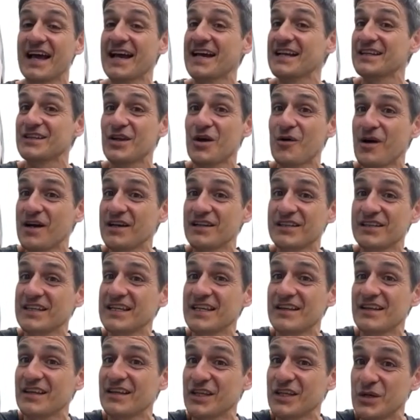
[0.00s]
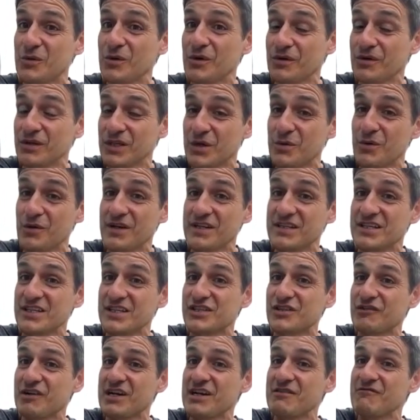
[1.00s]
had no idea that you were into
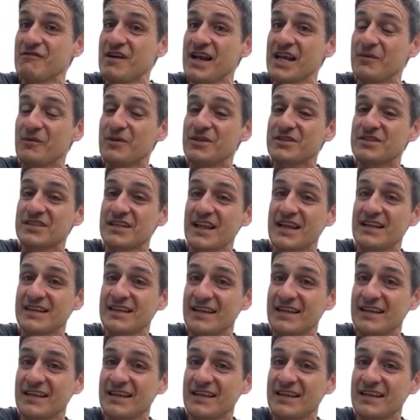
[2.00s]
screenwriting, which really